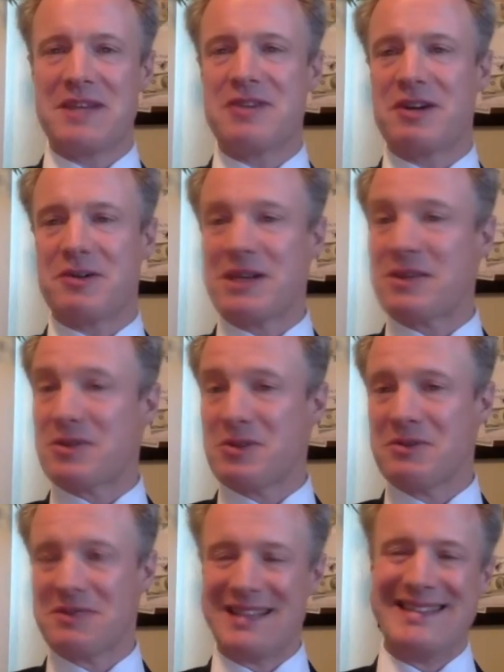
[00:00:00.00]
you agree
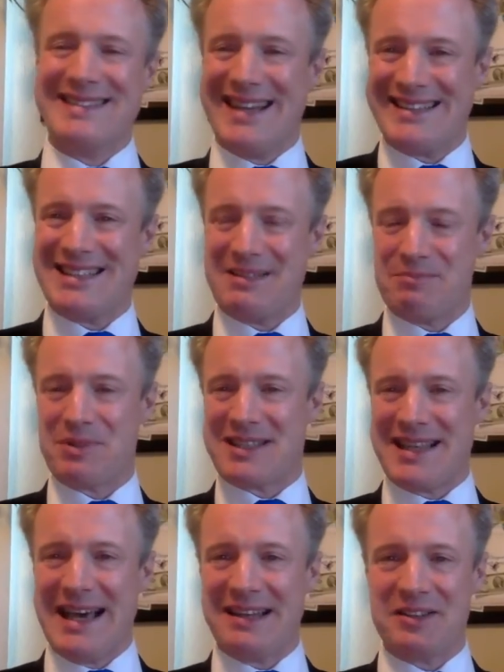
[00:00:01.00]
to, the
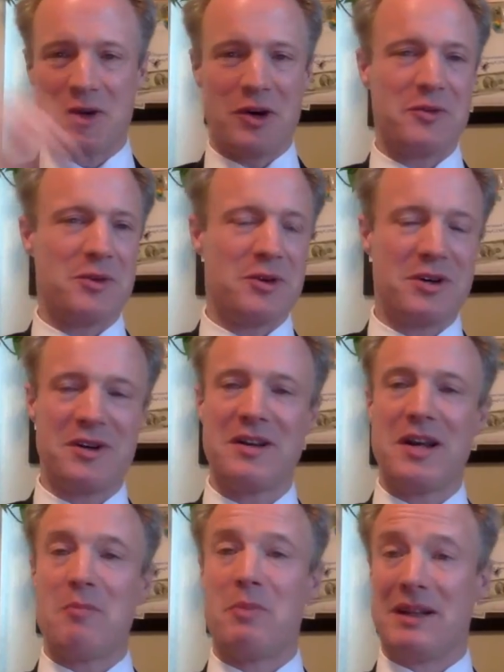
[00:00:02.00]
90% of your
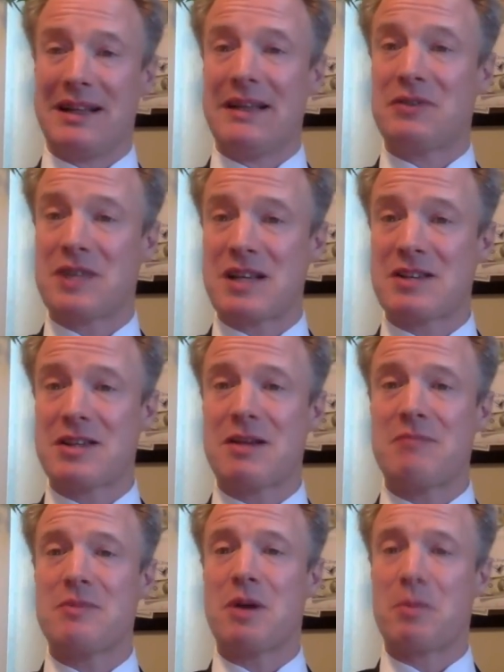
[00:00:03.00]
belief
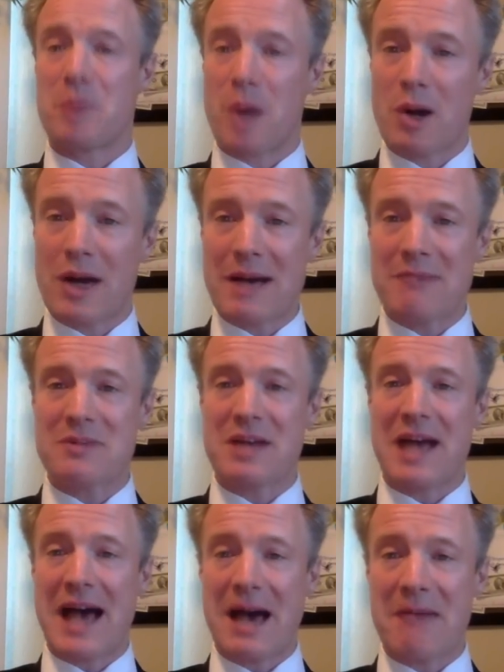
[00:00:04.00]
system, your programs, your
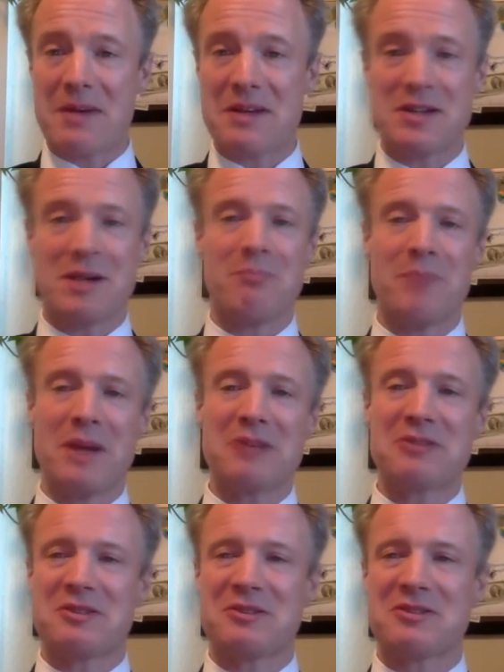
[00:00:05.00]
habits, your
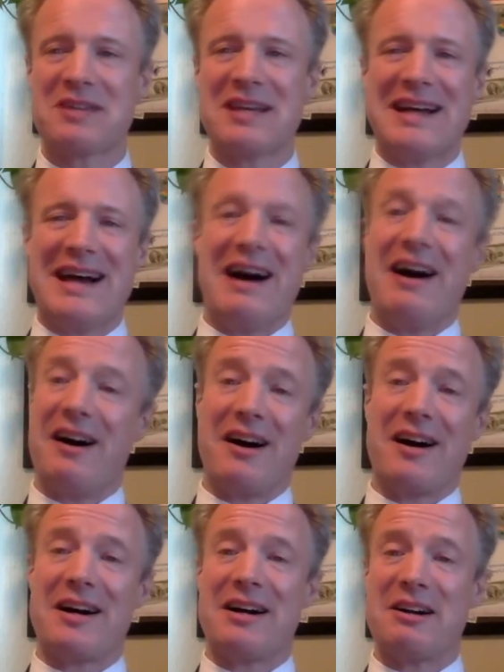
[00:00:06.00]
apostles,
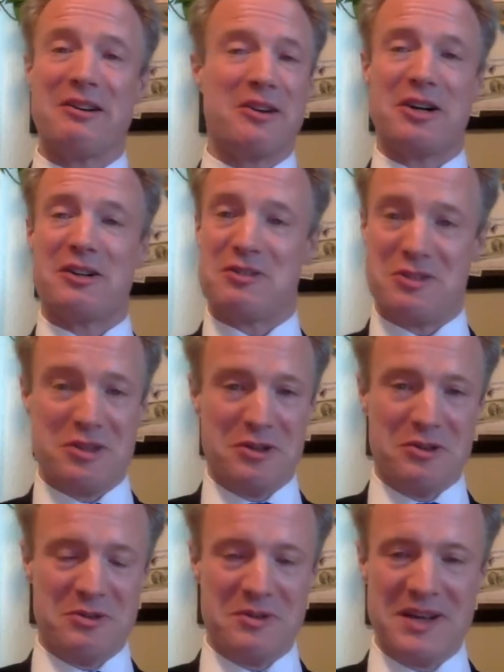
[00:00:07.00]
are not
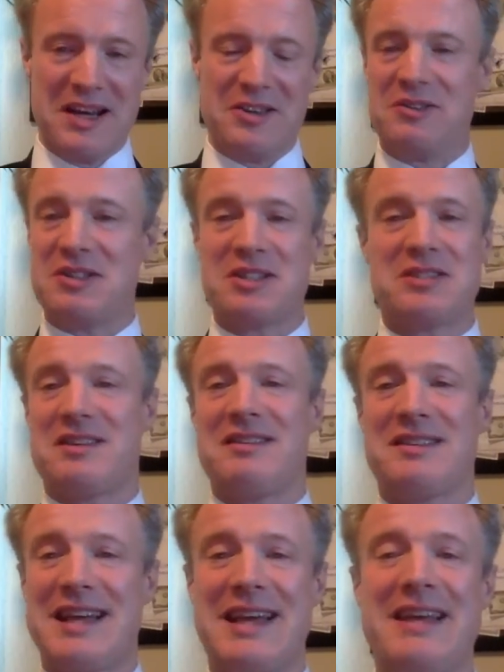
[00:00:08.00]
you. You just
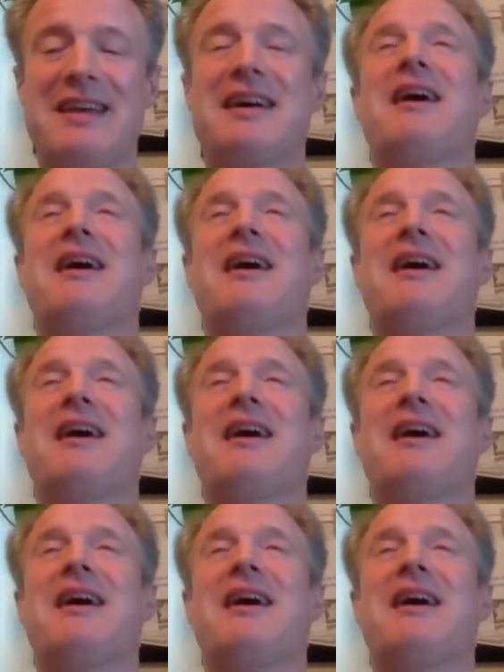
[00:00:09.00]
say,